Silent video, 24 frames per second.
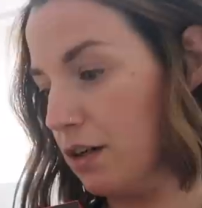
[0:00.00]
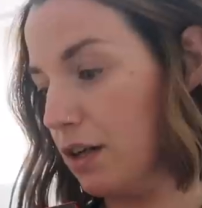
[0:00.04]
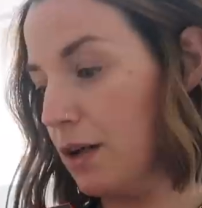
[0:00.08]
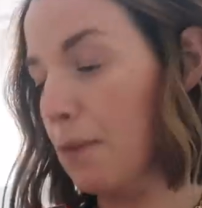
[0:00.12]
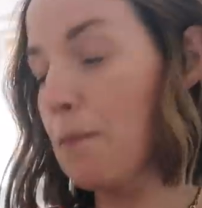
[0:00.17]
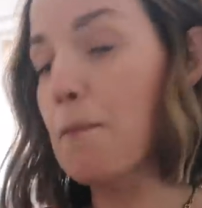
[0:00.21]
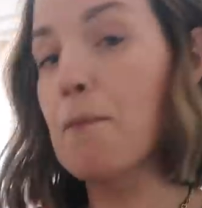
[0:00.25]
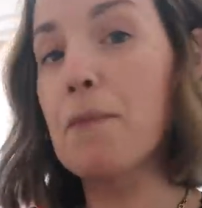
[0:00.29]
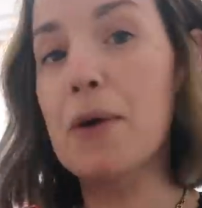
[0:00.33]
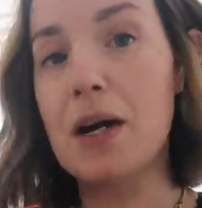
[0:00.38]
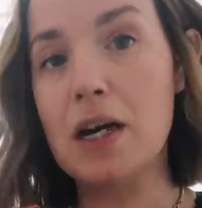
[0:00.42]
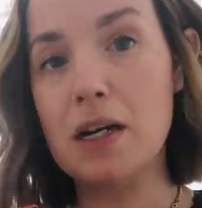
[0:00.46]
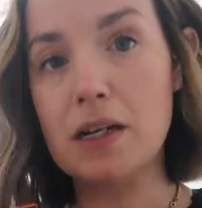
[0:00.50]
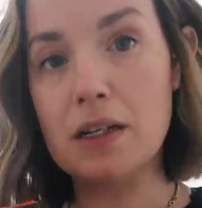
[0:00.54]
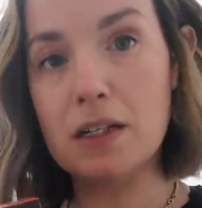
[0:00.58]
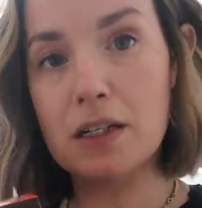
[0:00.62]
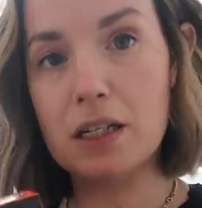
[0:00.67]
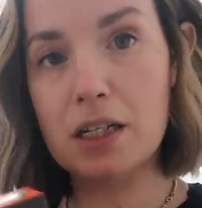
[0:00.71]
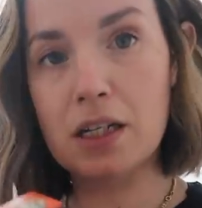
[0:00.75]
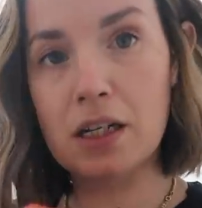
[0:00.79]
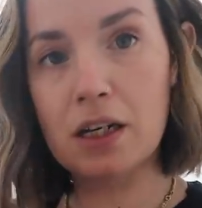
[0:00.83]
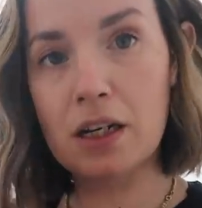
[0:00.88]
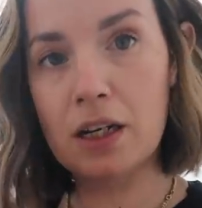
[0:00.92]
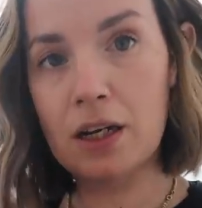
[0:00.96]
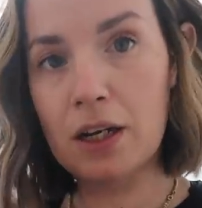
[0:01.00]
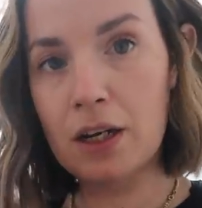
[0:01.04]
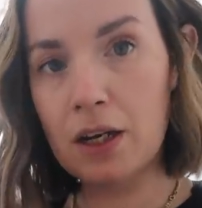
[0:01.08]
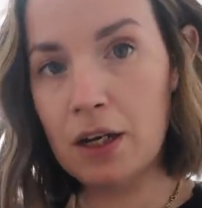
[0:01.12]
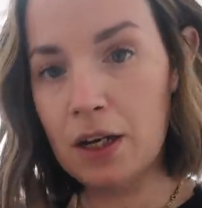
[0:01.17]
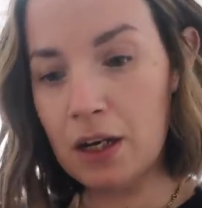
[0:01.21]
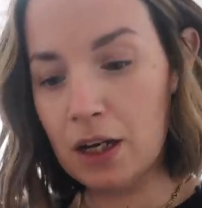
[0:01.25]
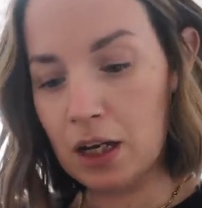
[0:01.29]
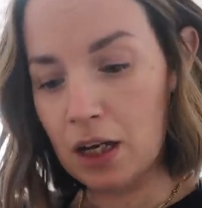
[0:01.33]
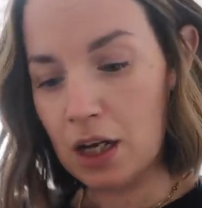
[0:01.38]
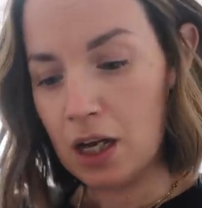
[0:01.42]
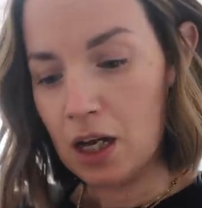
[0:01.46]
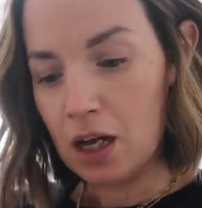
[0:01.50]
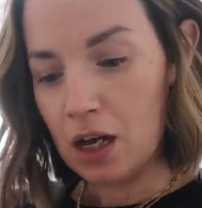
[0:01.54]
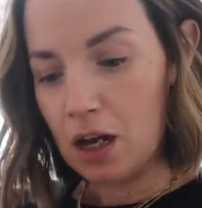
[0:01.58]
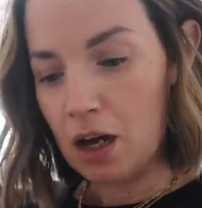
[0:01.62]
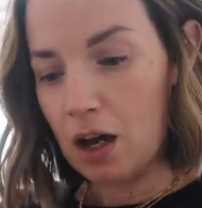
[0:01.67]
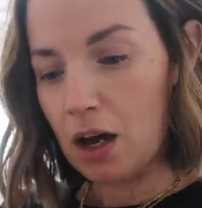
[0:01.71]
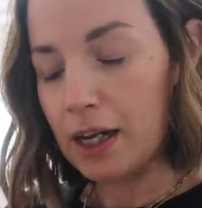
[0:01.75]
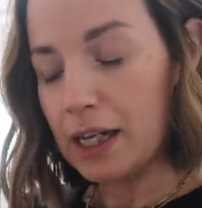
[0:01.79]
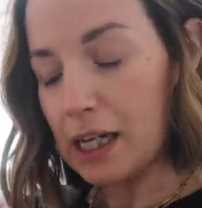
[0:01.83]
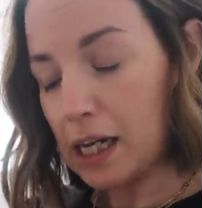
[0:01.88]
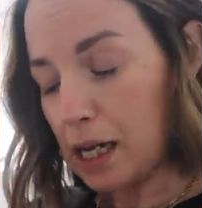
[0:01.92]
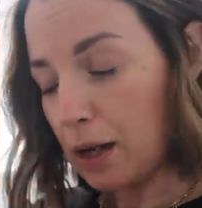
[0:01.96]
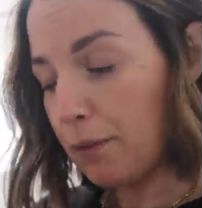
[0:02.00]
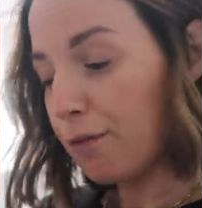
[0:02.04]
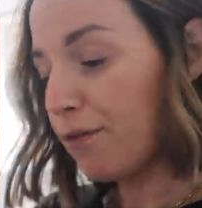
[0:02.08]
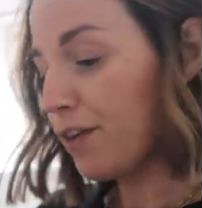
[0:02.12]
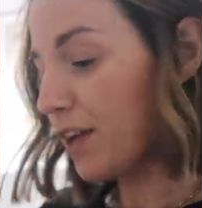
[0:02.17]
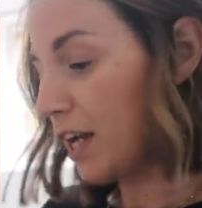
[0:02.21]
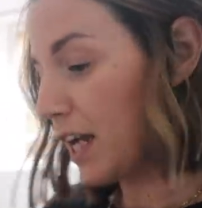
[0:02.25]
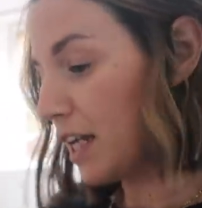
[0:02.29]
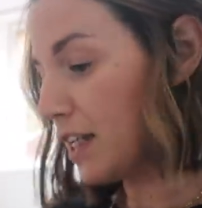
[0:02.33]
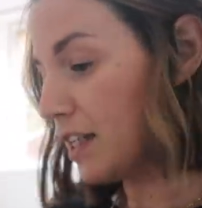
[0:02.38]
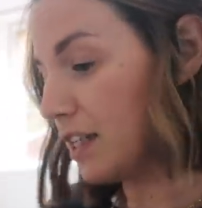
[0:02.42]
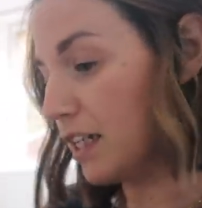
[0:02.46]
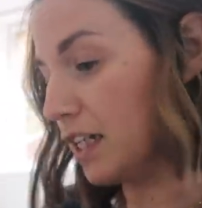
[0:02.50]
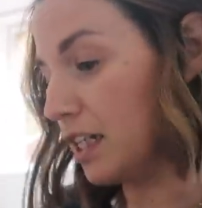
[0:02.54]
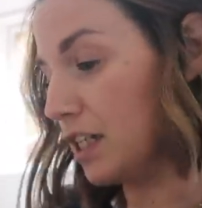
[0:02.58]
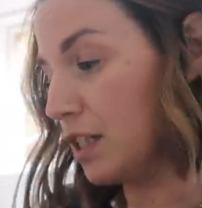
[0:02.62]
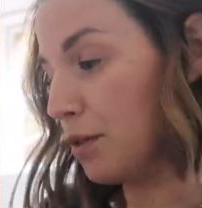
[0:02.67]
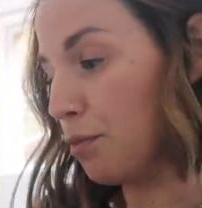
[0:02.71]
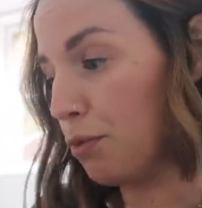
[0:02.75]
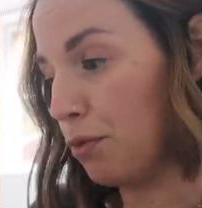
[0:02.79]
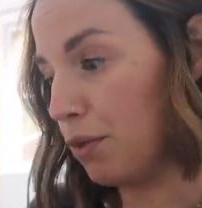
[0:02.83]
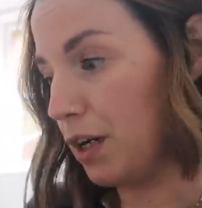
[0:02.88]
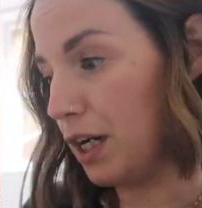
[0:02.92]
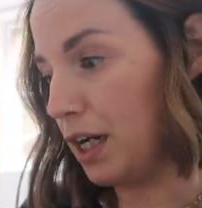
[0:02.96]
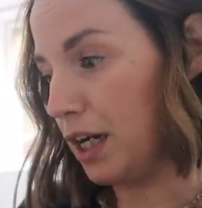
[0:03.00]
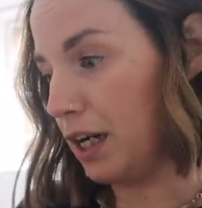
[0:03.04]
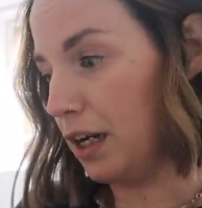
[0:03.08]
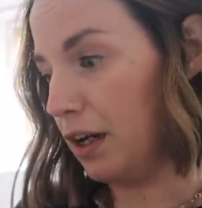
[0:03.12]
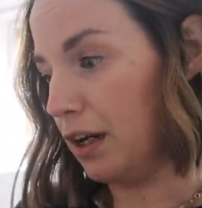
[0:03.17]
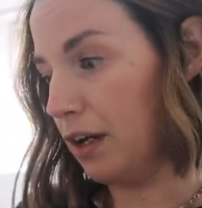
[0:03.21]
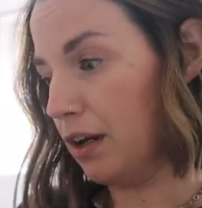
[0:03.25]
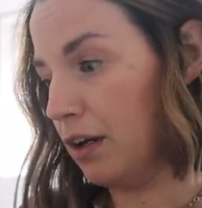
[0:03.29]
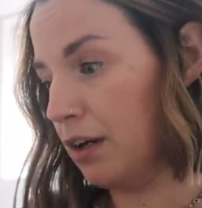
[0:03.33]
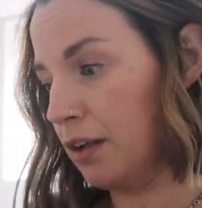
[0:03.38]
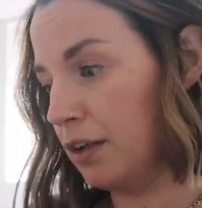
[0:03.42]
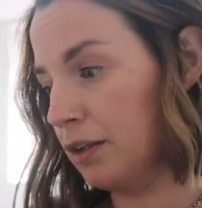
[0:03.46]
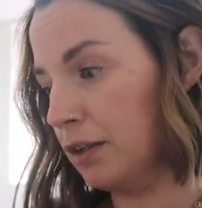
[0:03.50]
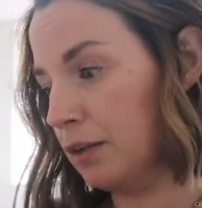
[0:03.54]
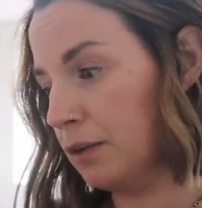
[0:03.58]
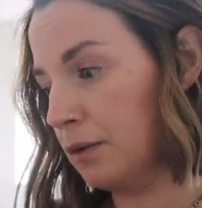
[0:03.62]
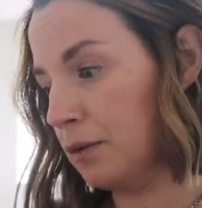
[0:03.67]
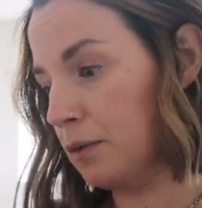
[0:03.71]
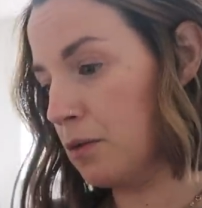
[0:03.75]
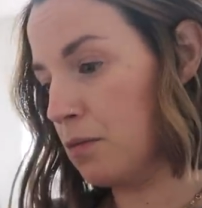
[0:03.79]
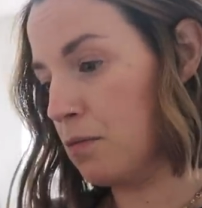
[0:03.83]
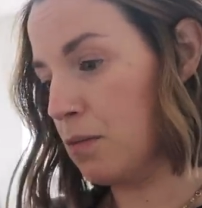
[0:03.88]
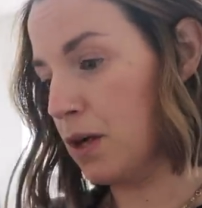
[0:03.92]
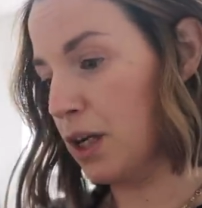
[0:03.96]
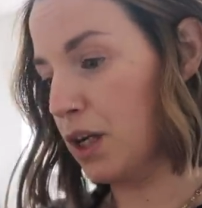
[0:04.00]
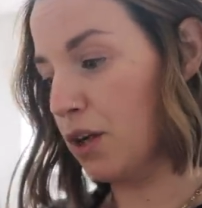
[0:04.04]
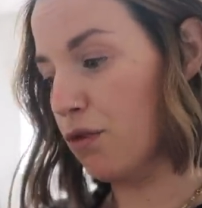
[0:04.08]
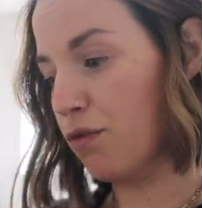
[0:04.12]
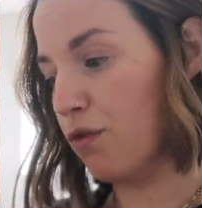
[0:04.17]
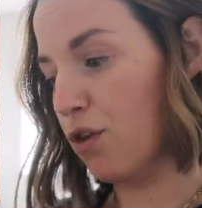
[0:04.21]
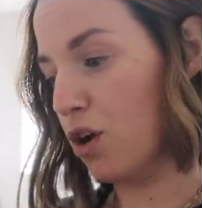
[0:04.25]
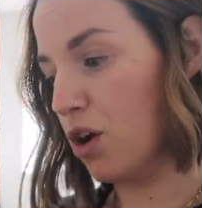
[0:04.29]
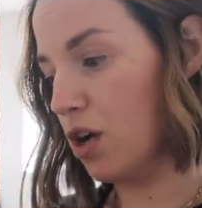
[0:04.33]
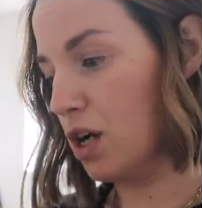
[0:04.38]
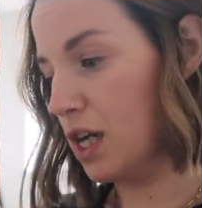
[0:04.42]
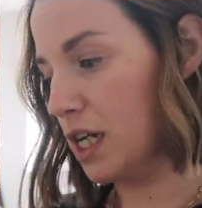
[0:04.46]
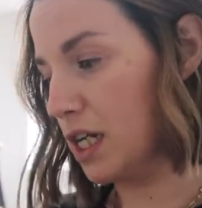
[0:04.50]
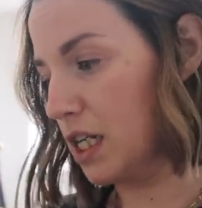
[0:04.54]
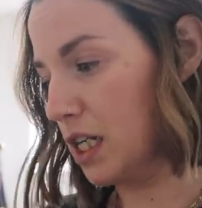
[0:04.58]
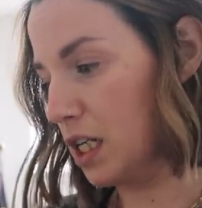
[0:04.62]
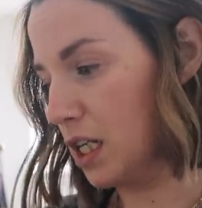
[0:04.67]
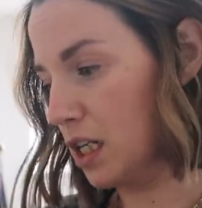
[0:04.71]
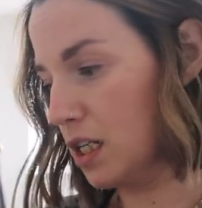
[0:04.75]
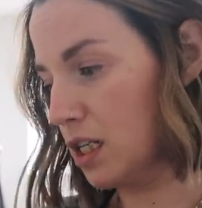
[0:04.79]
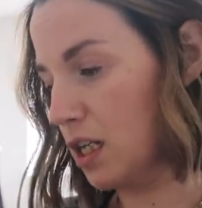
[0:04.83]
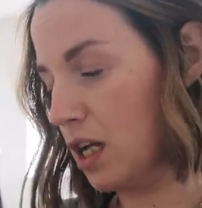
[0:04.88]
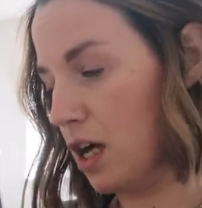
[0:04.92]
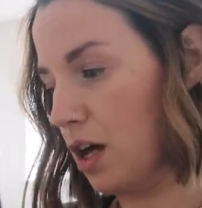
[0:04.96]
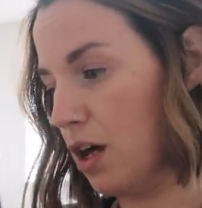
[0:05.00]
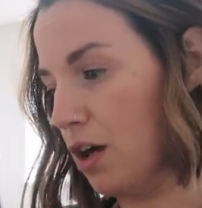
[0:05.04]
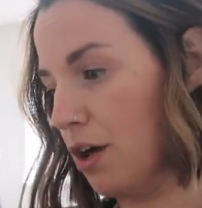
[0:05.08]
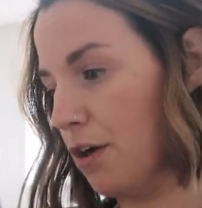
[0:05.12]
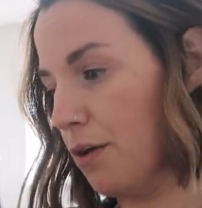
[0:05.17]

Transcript: I? But I keep forgetting to bring my grind